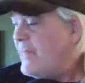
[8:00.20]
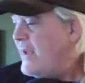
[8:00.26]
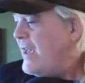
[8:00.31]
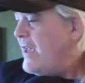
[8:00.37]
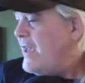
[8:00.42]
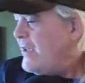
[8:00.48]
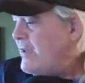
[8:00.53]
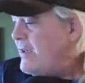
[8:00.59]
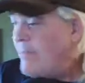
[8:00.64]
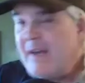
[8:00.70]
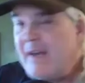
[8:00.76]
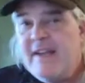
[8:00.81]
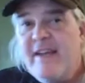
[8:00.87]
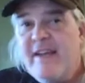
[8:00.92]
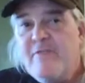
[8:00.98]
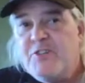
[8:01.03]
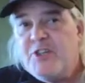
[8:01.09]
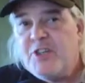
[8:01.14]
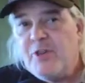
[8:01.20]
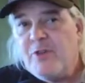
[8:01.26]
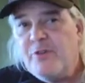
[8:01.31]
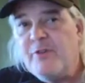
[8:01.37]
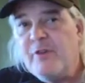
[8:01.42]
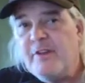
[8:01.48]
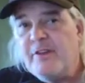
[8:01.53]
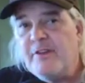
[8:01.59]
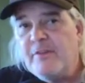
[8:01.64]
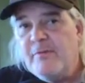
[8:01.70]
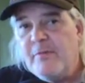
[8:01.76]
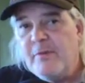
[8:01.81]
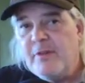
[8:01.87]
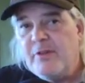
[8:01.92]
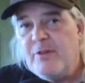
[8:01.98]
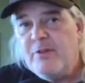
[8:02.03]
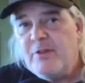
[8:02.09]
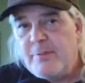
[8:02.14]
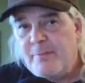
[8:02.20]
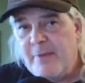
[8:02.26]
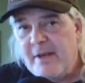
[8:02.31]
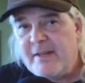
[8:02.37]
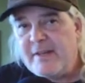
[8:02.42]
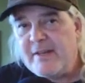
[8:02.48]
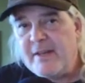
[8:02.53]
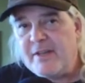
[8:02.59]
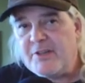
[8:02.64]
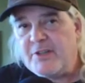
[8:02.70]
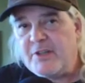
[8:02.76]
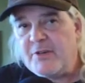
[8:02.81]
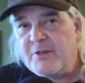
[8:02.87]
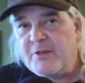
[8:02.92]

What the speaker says: You might have children who depend on you.